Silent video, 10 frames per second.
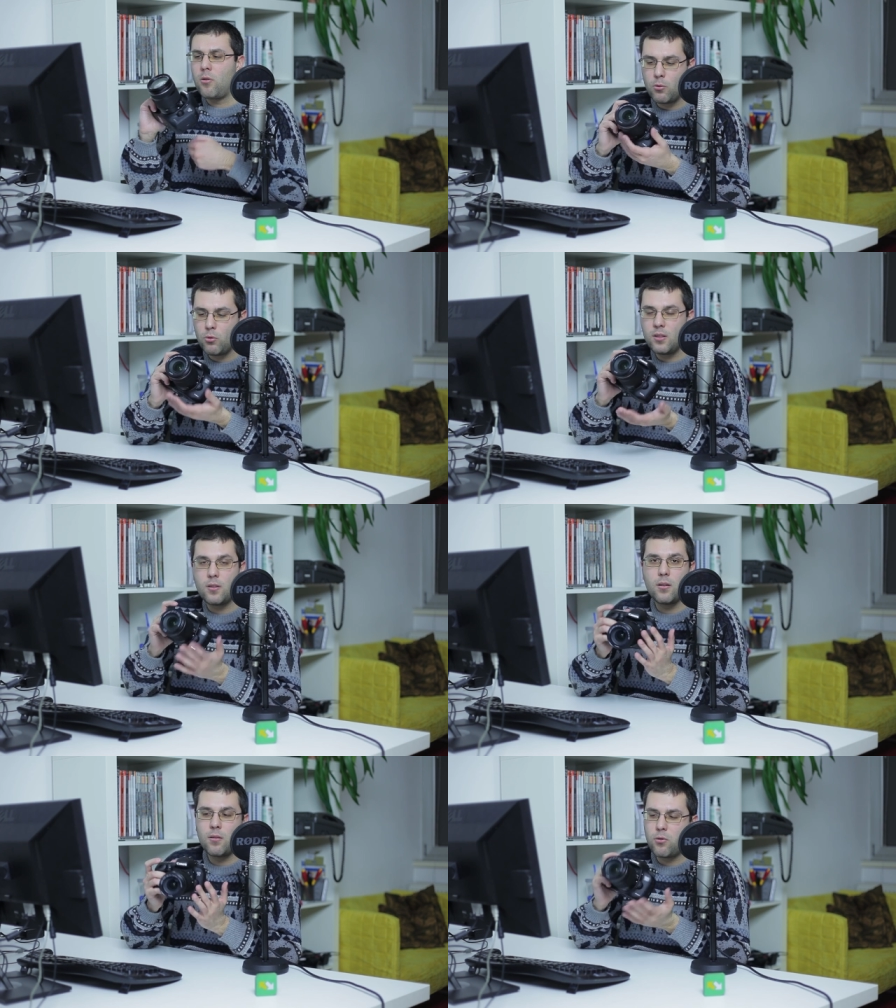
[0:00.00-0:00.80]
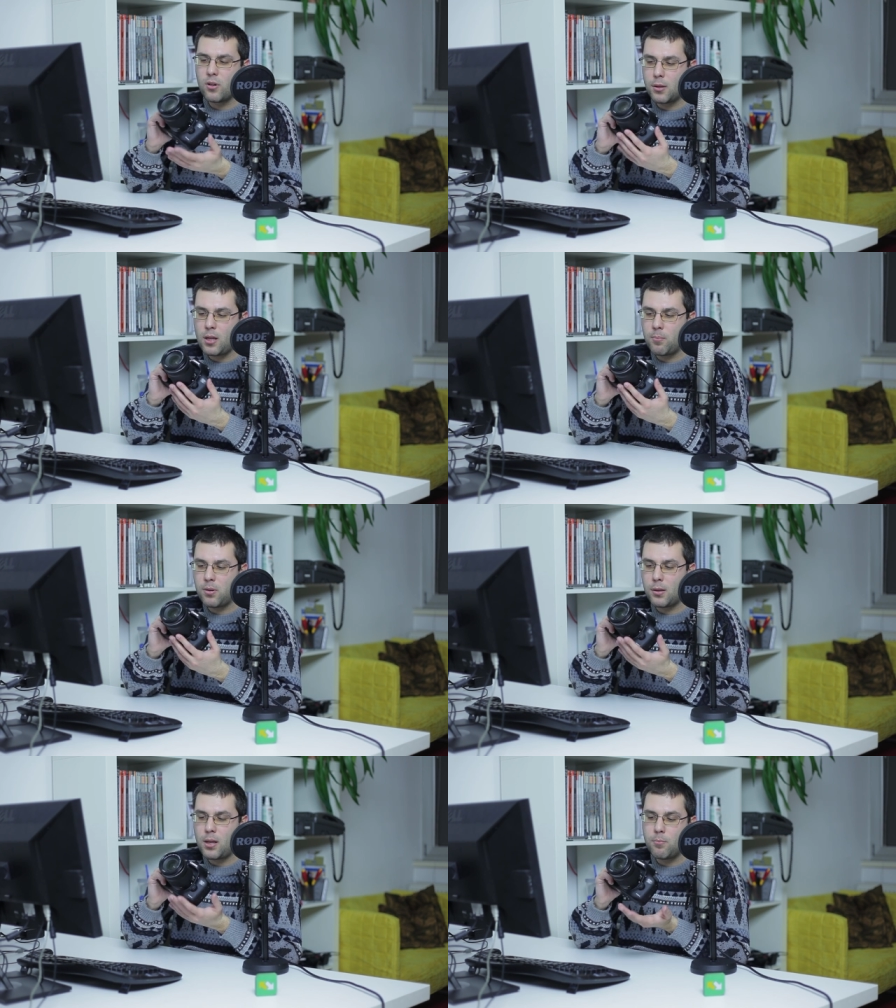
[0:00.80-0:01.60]
with, uh, for example,
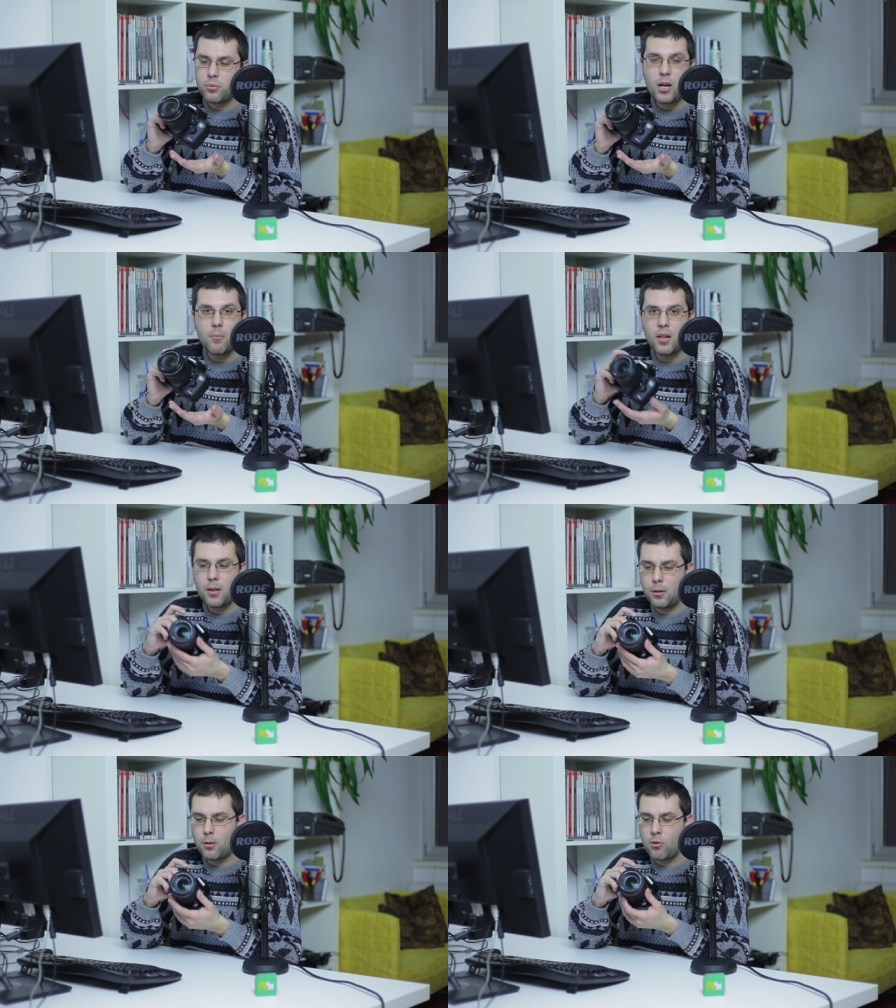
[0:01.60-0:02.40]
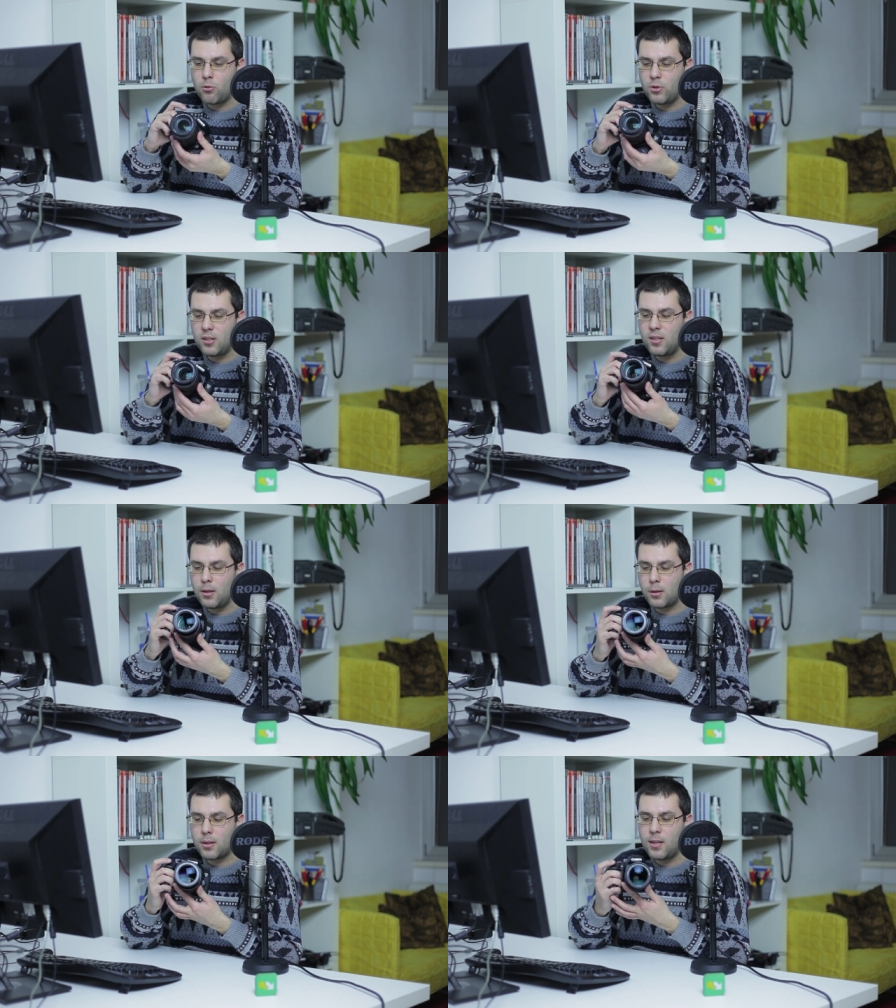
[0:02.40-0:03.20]
some prime lens or with
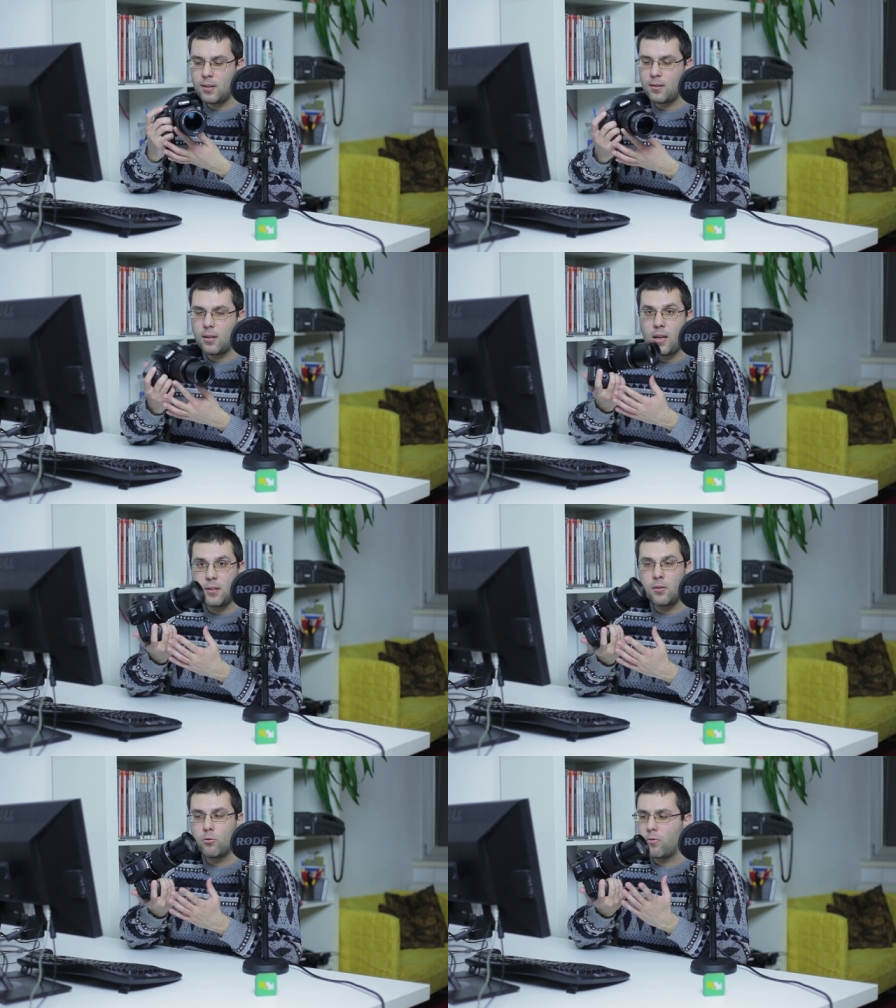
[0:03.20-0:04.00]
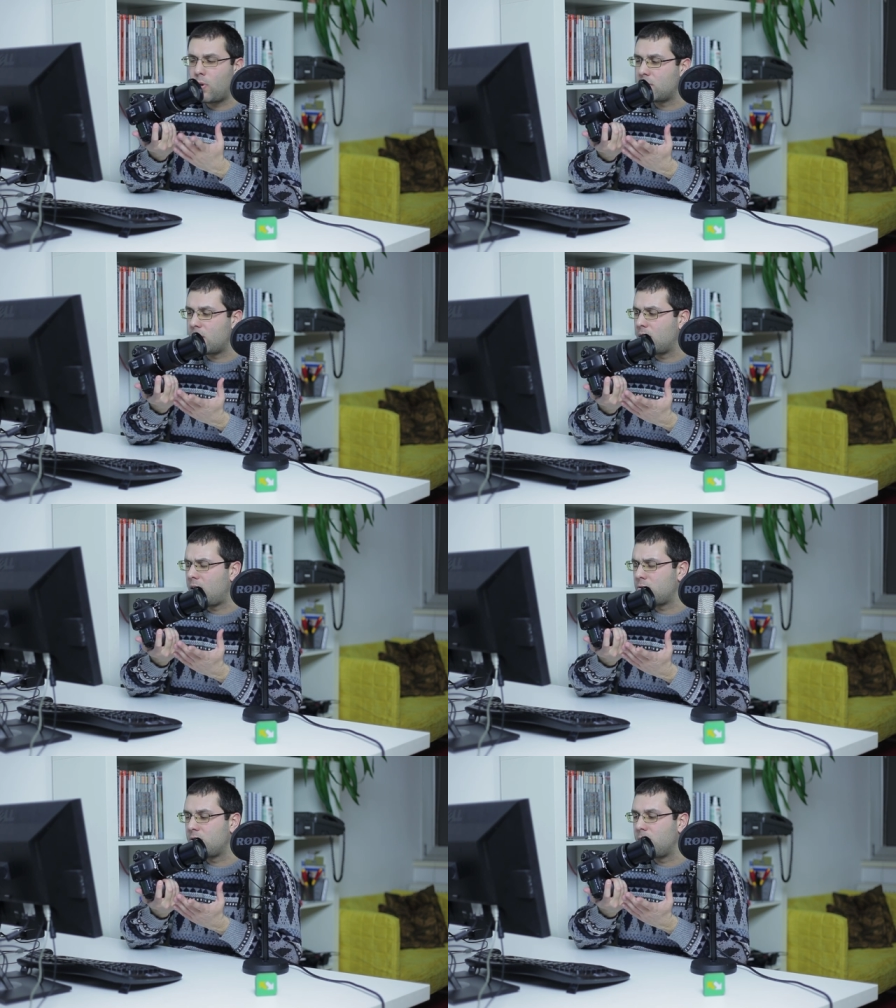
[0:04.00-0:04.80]
this kit eighteen to one
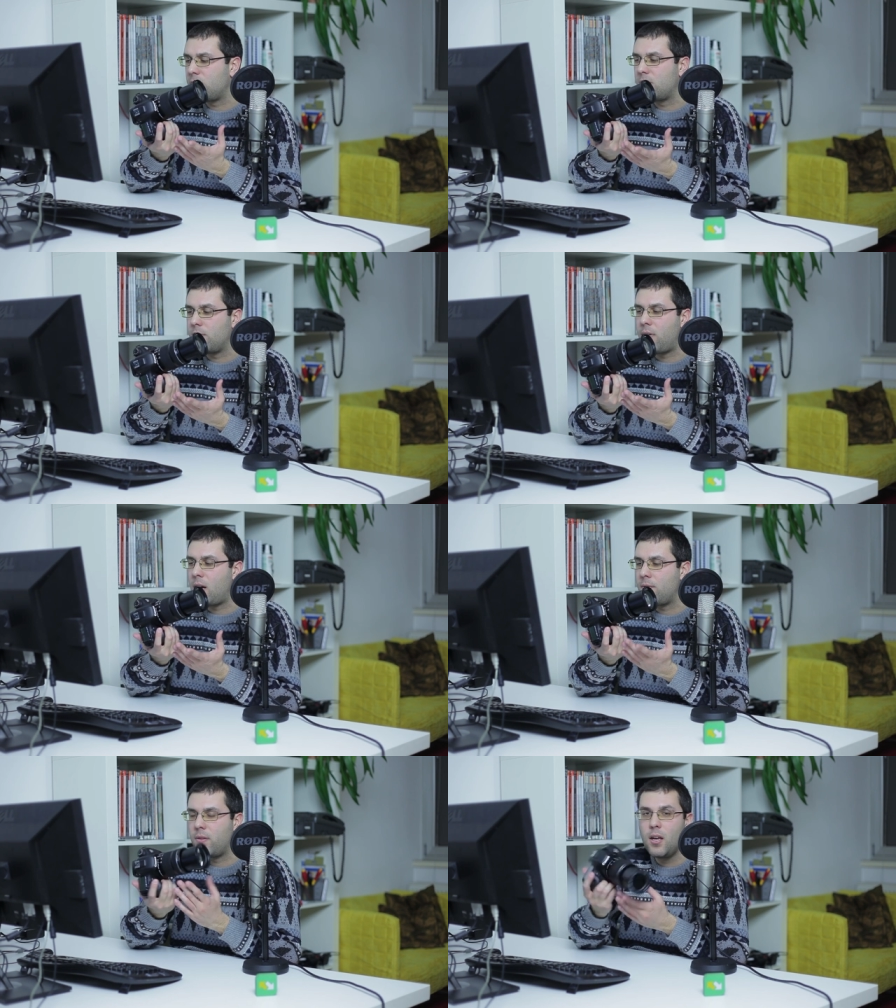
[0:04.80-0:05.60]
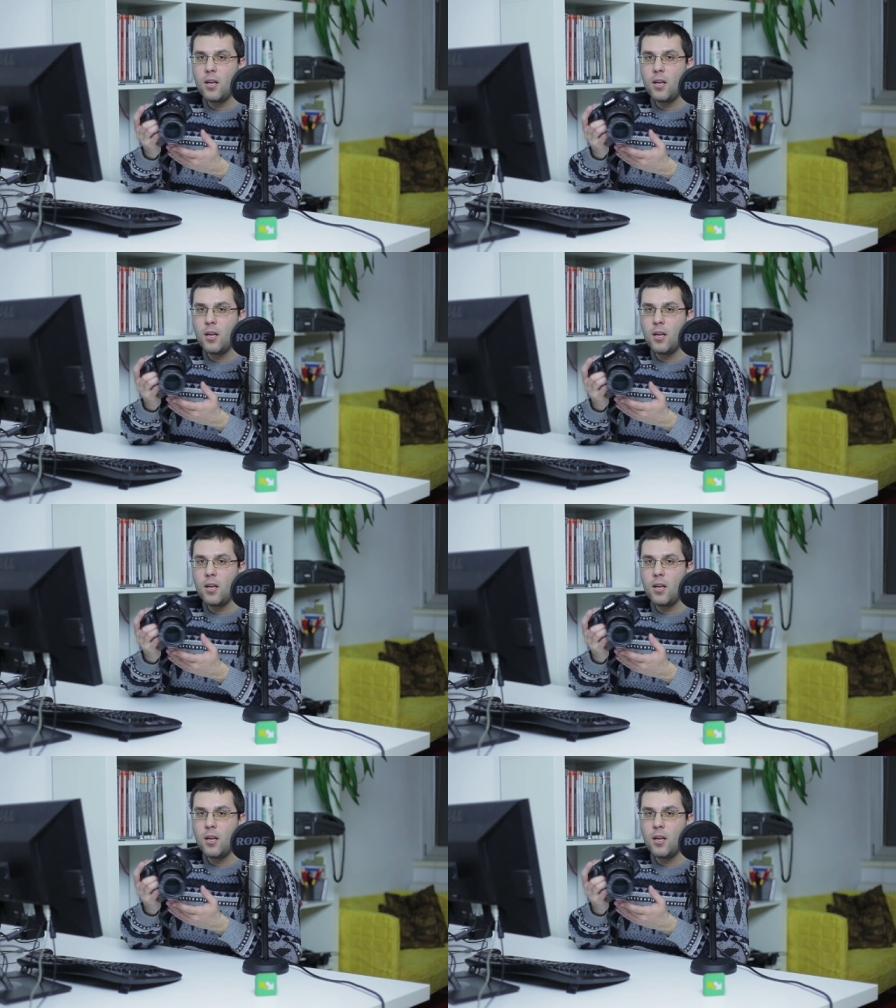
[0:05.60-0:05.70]
thirty-five,